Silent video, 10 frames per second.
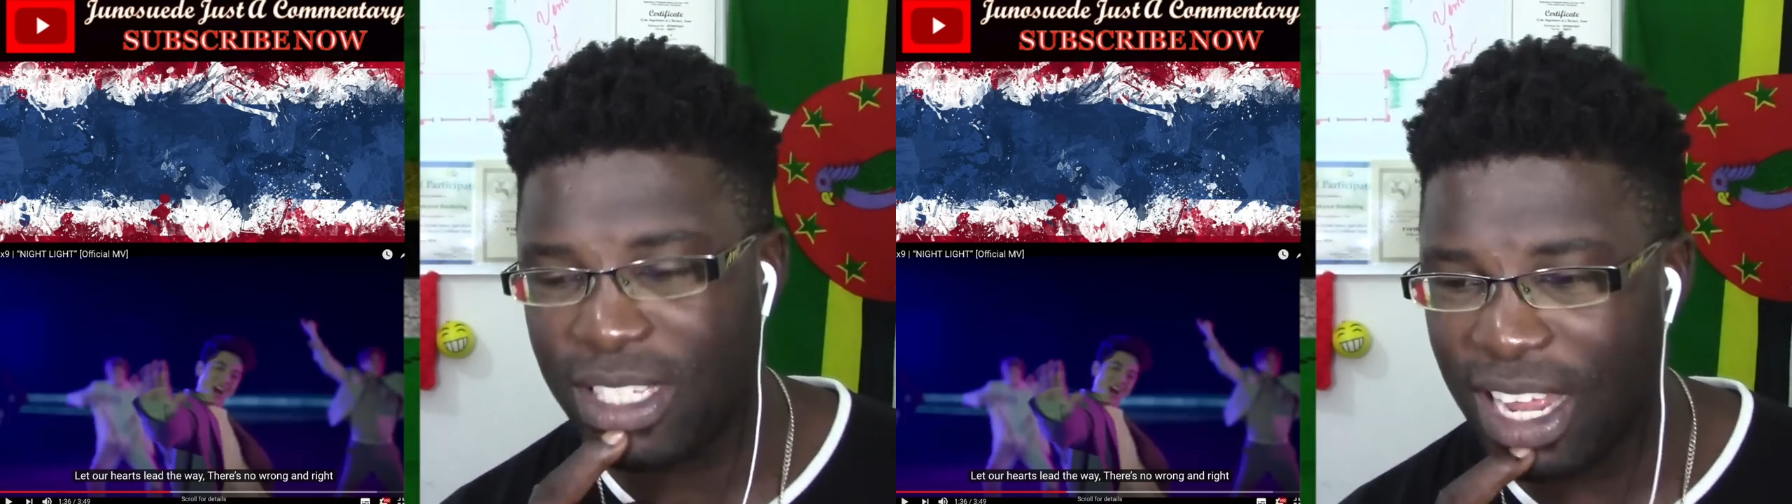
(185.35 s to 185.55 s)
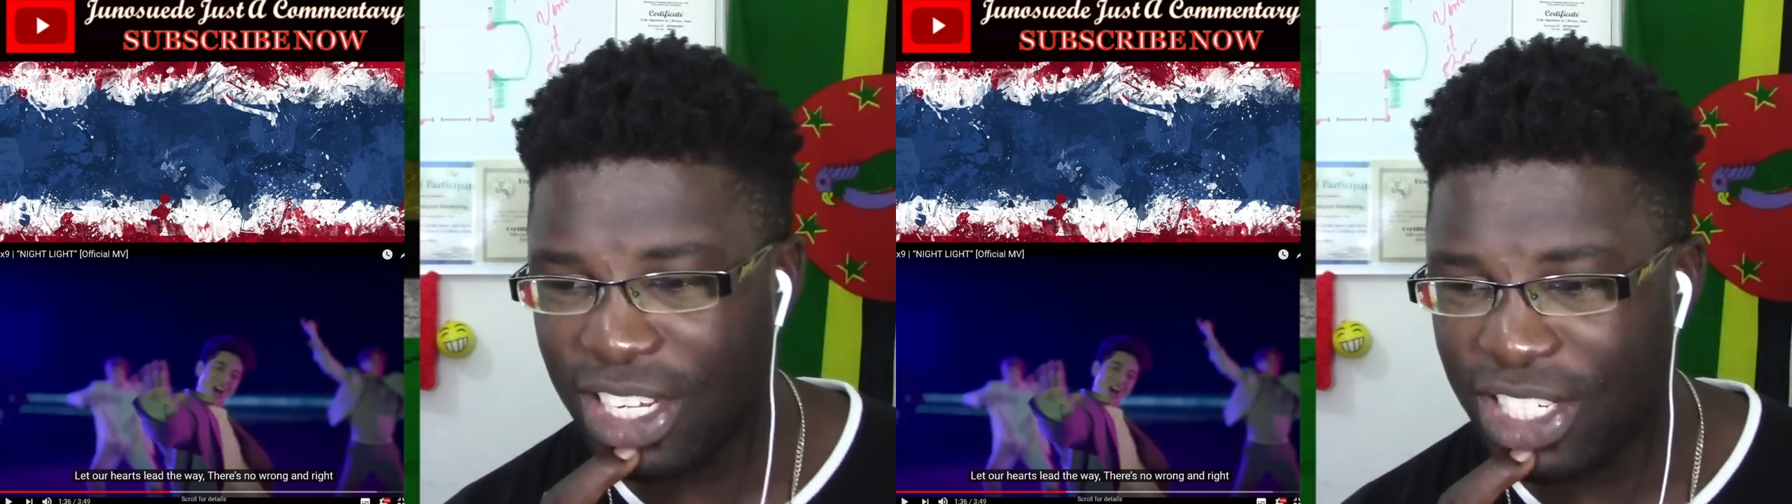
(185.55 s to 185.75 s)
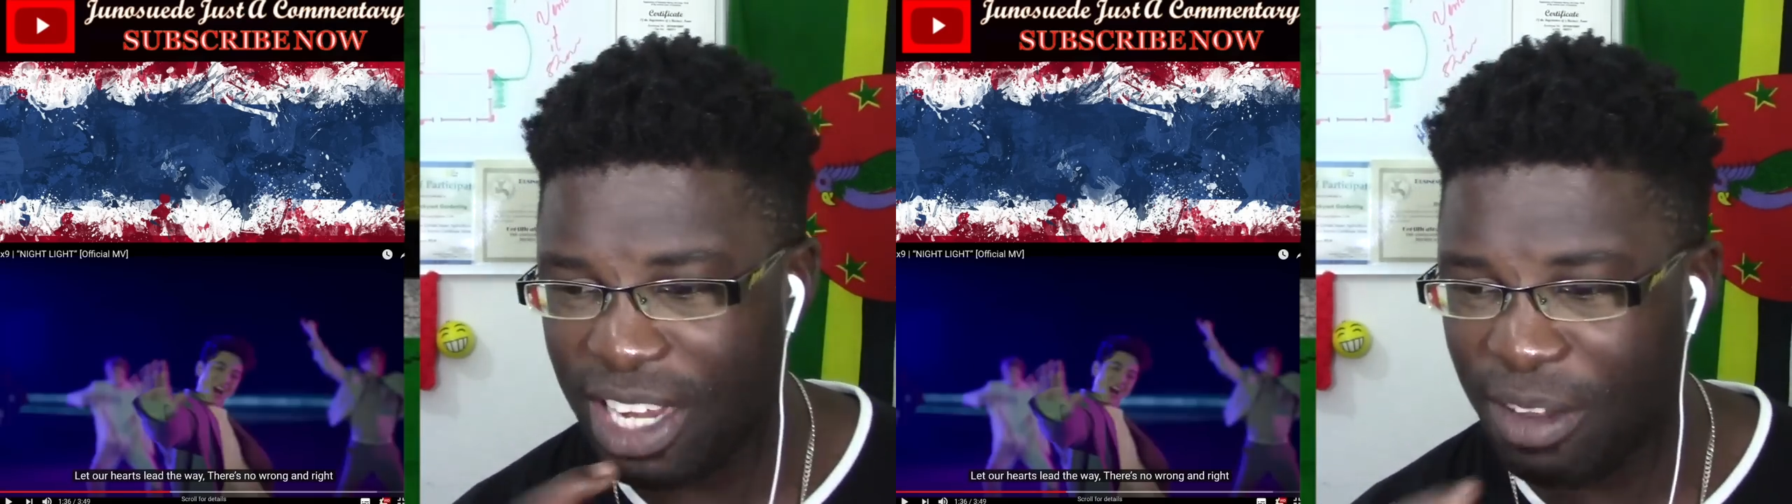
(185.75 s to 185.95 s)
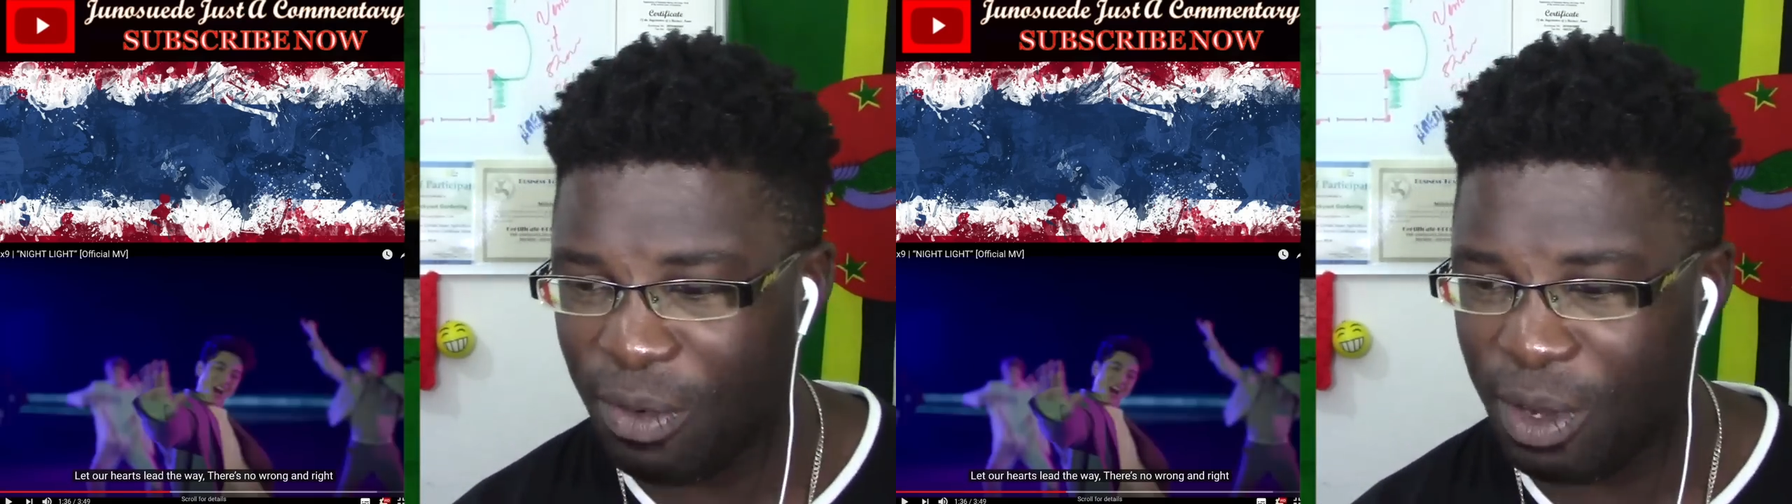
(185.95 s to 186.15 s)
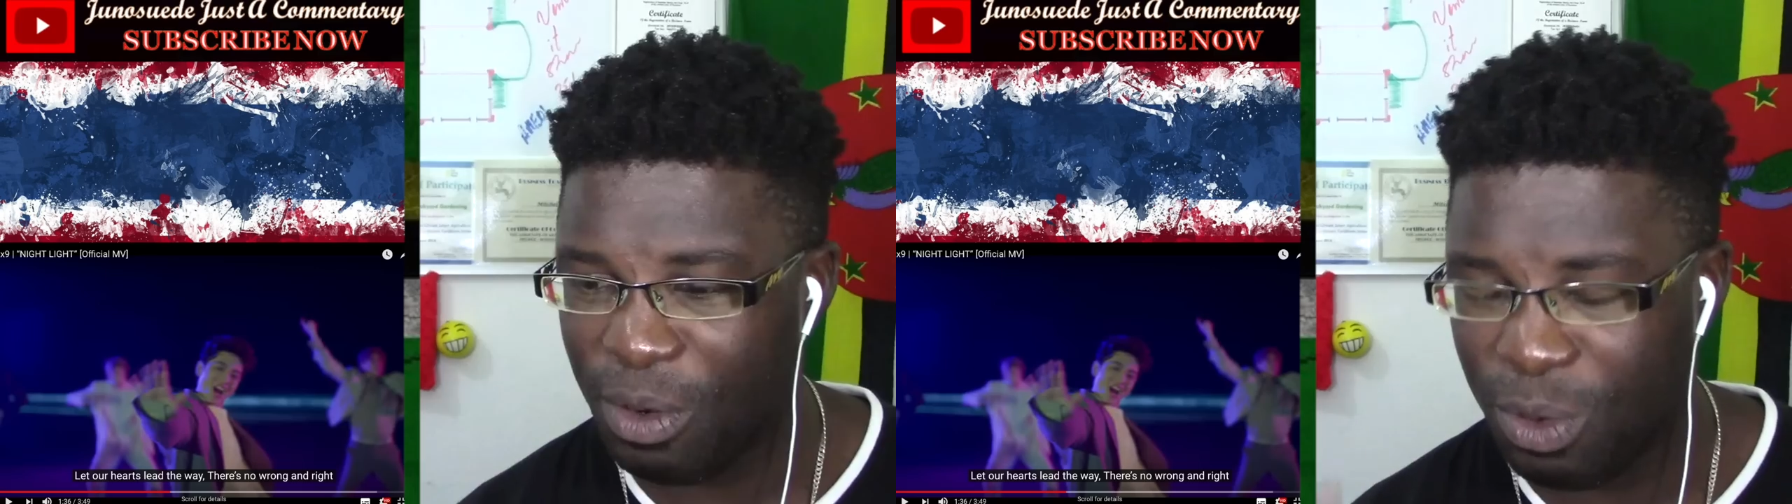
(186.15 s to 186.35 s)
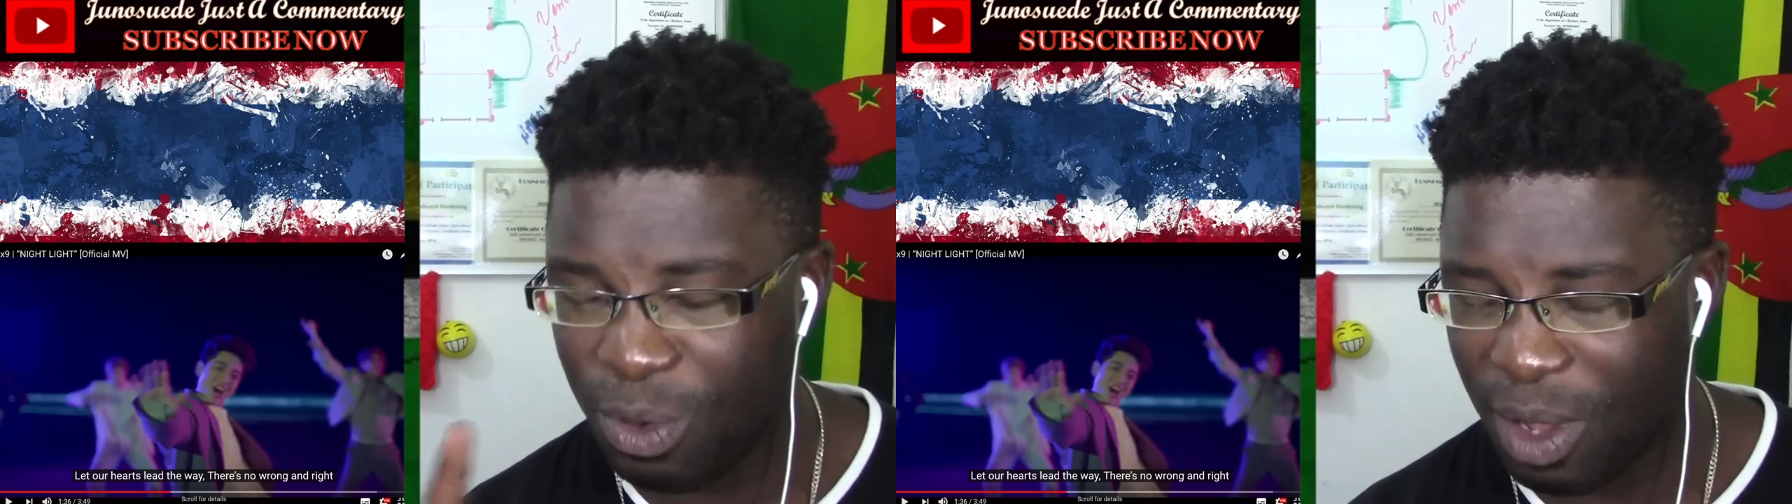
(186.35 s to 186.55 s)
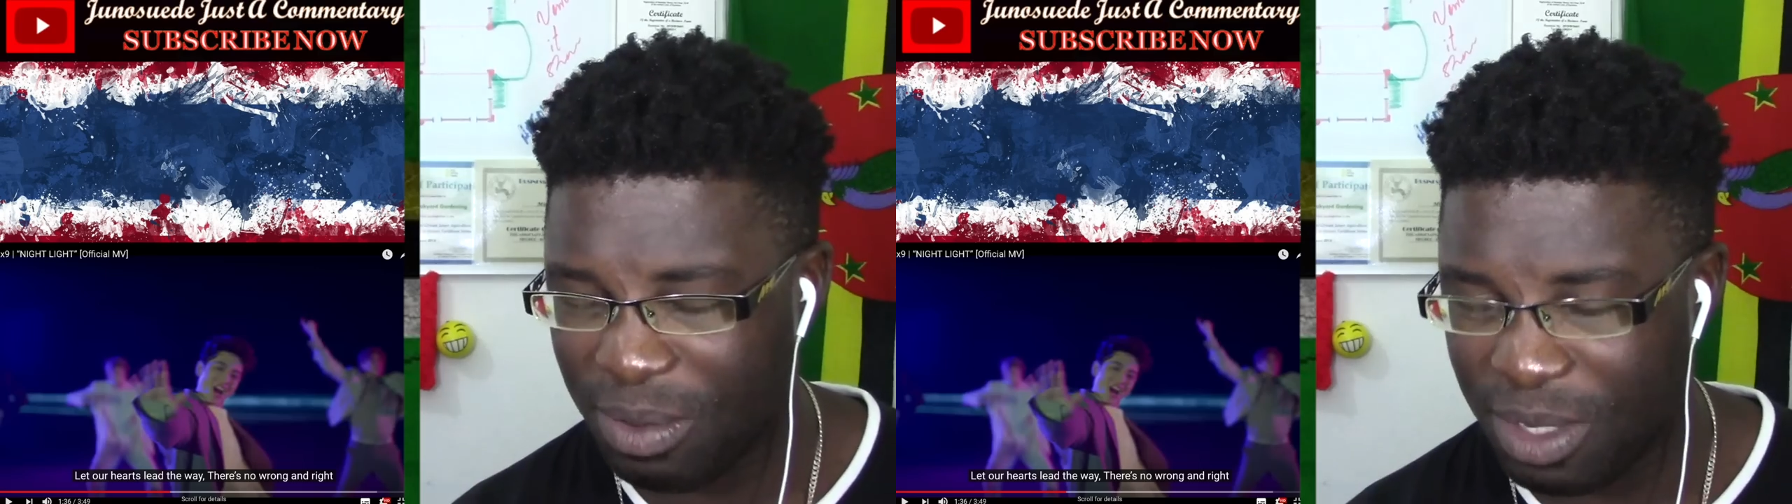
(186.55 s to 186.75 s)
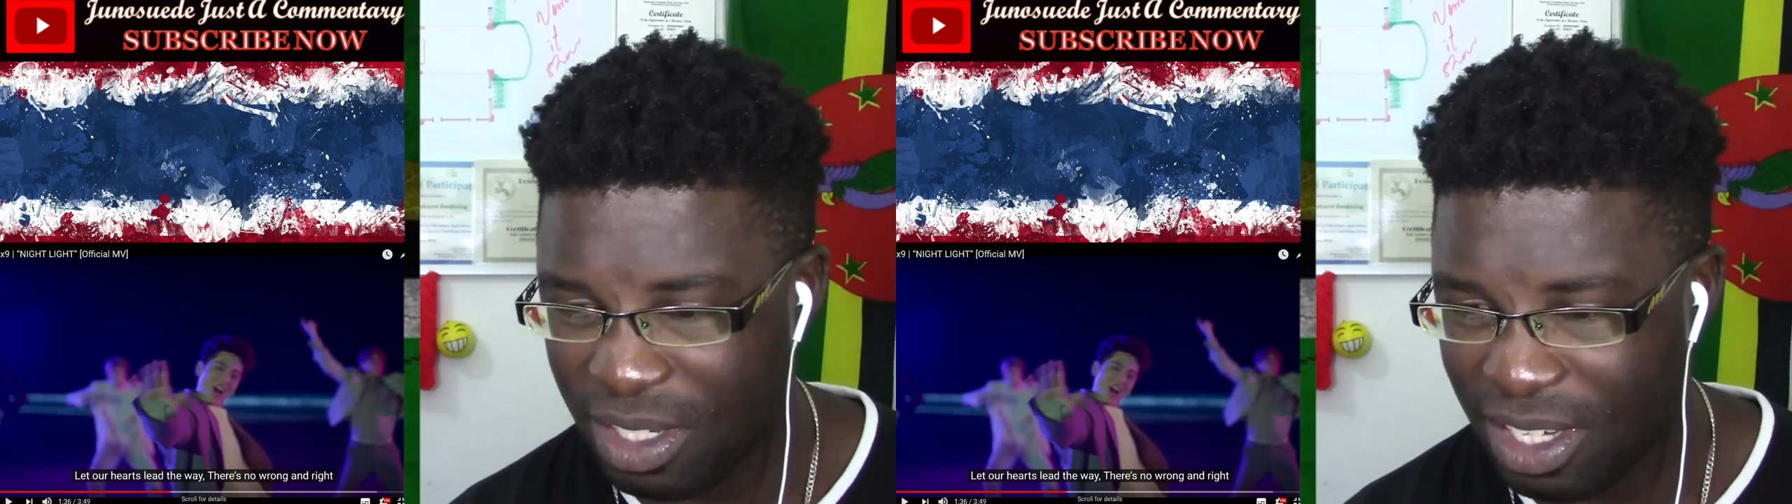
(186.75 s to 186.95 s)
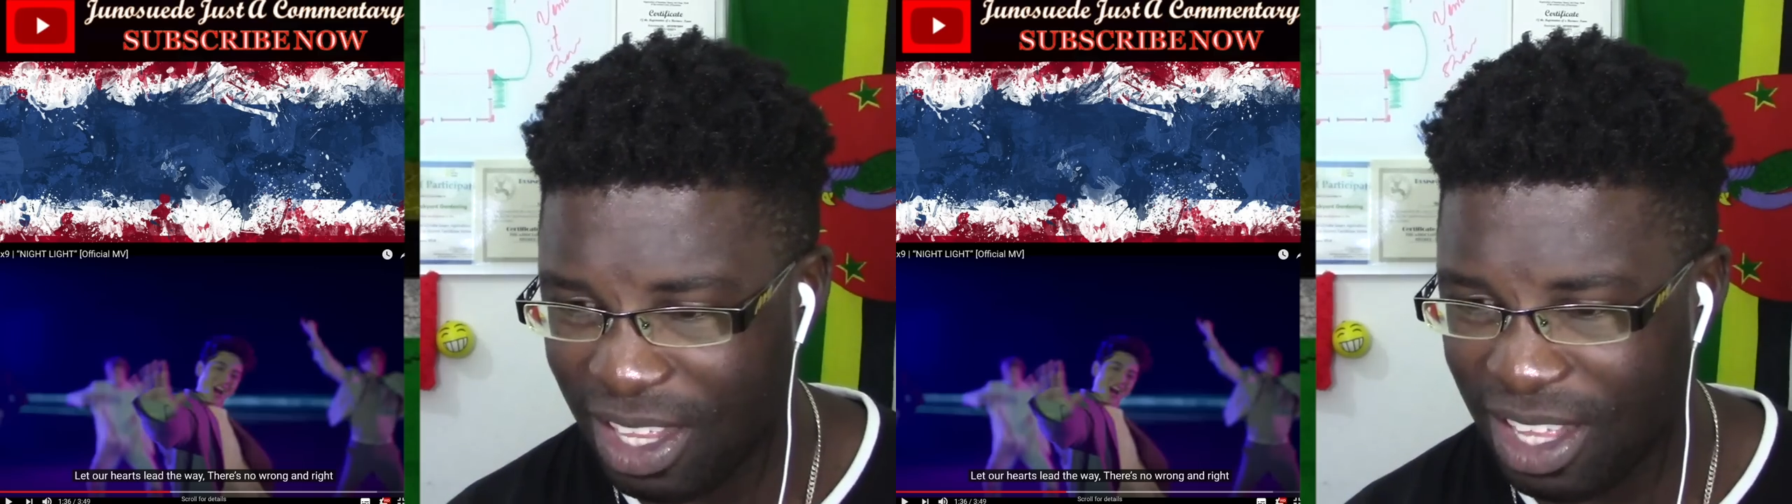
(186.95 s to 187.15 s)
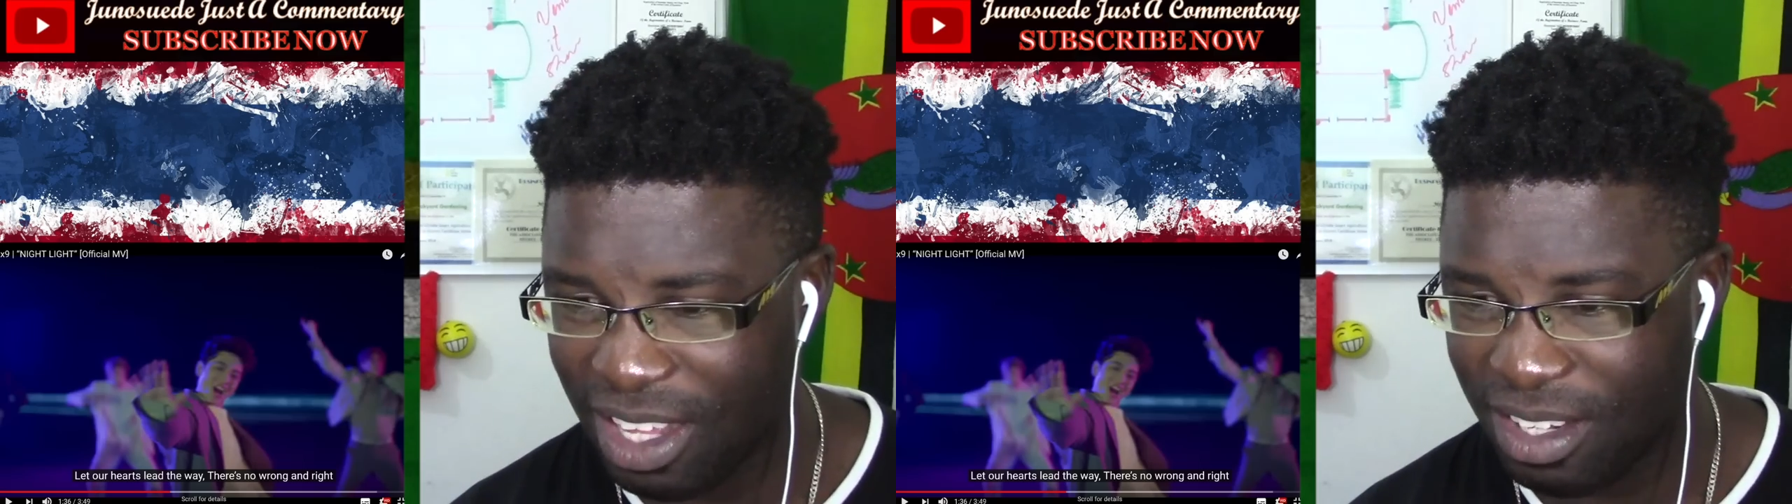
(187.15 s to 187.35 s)
I had a Chinese friend who raps just like
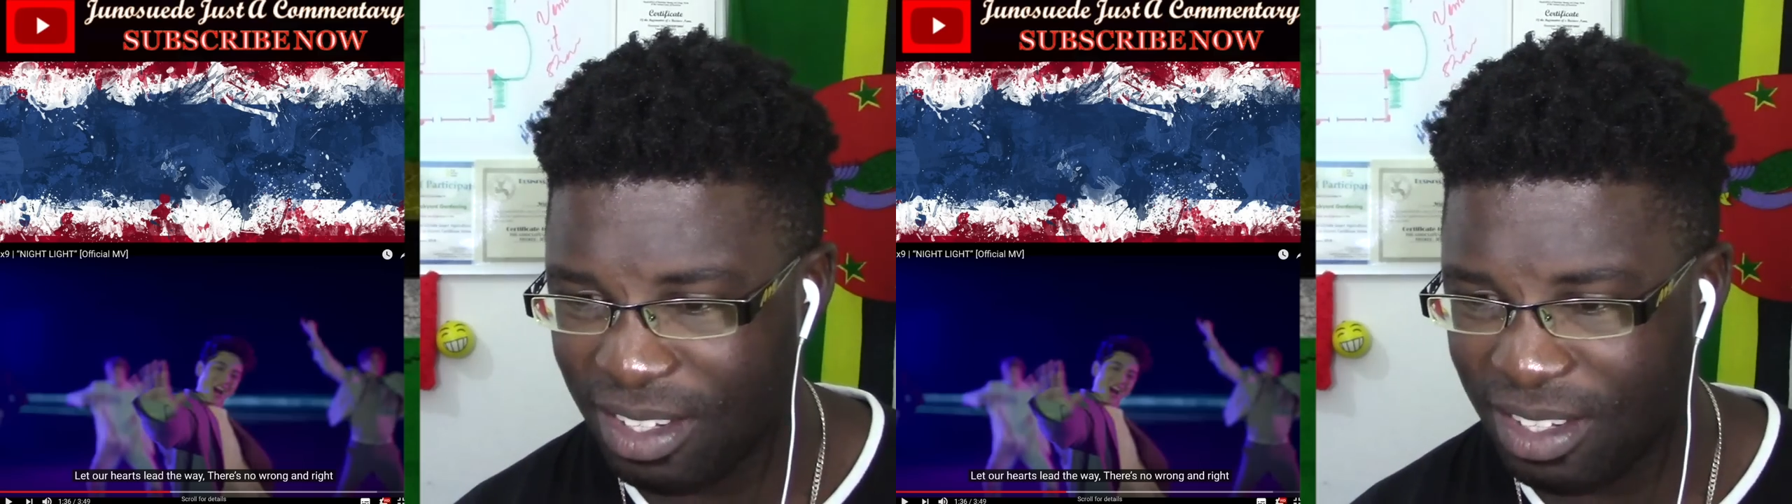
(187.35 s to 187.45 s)
that.